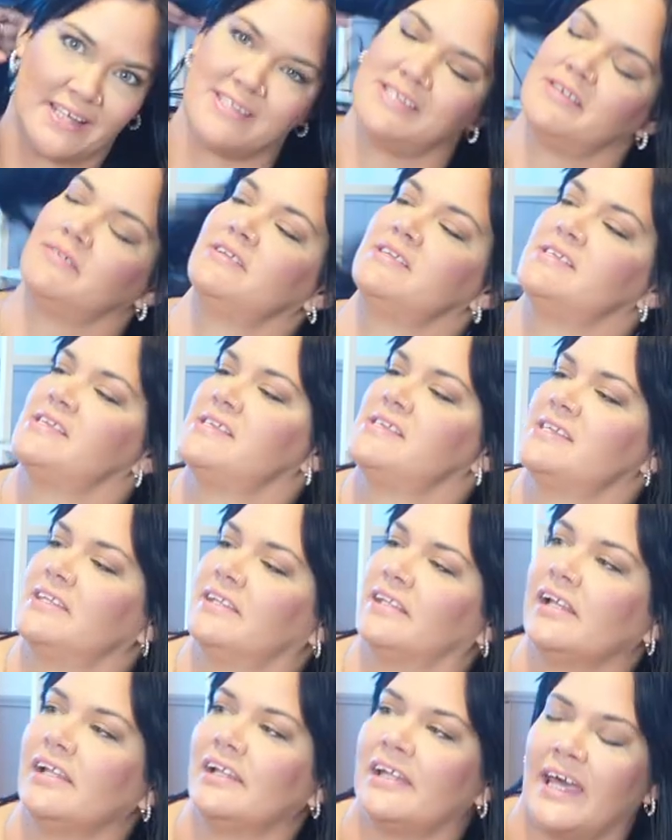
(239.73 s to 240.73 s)
So this isn't
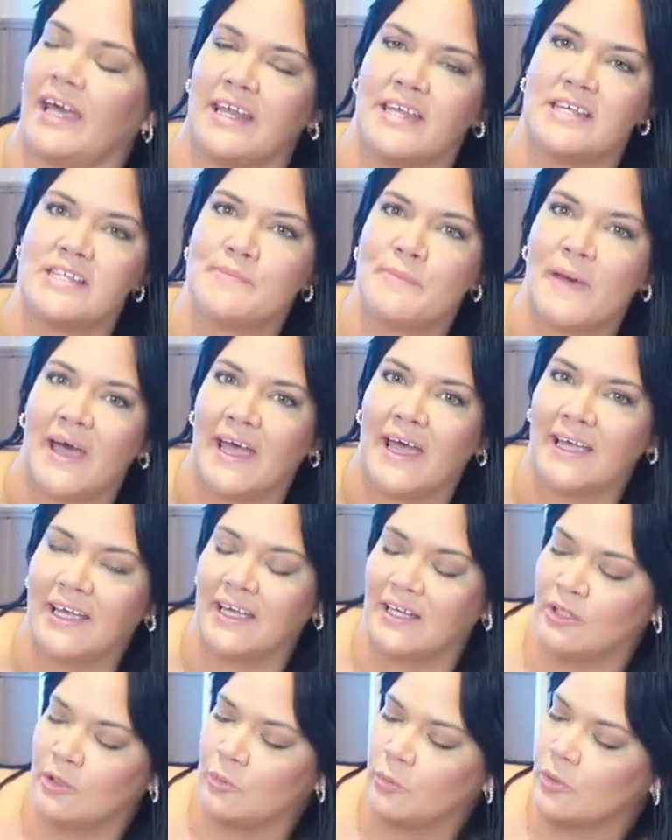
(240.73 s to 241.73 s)
the lightest bag
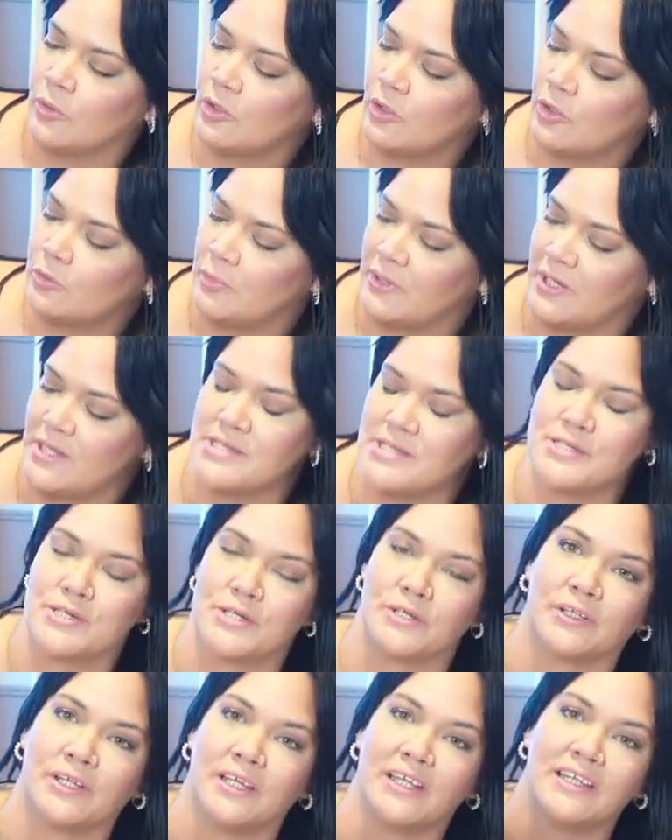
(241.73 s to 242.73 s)
in the world, but it's
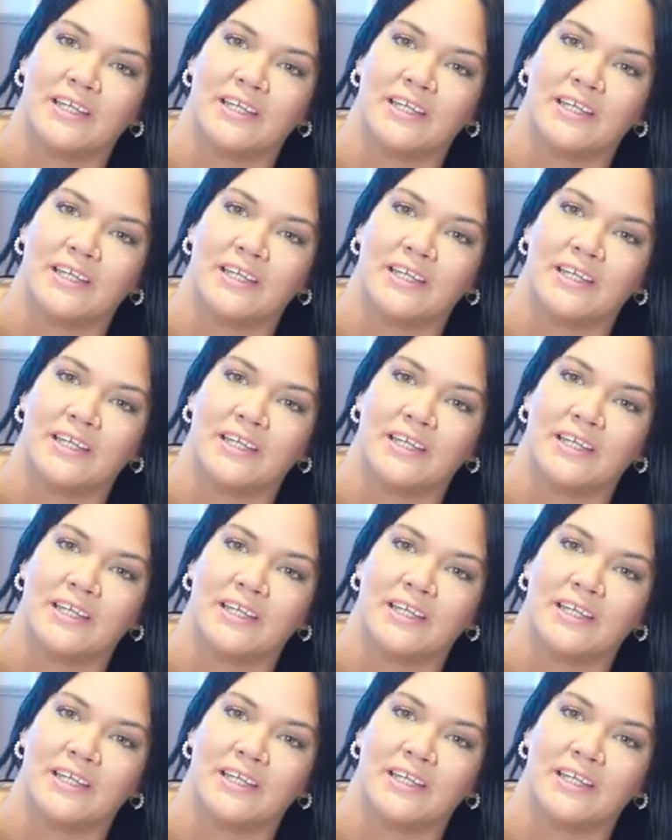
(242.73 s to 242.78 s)
certainly